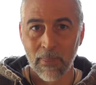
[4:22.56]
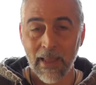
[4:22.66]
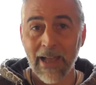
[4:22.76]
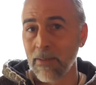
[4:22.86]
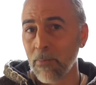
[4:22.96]

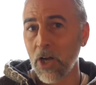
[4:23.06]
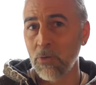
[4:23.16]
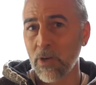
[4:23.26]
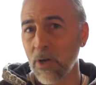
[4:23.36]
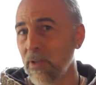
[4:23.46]
And the mind
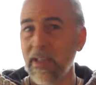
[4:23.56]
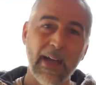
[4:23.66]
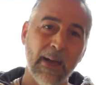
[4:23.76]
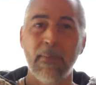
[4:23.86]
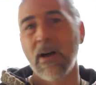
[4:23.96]
will go,
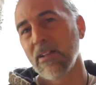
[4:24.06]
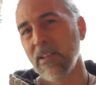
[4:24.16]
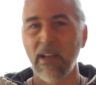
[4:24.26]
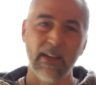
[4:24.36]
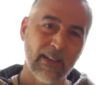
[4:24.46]
yeah, but,
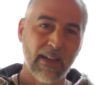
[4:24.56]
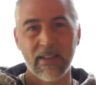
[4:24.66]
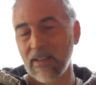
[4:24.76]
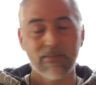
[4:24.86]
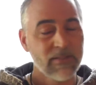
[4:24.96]
yeah, yeah,
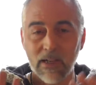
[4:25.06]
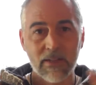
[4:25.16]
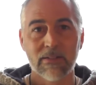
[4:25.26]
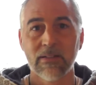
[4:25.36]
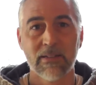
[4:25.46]
yeah. No.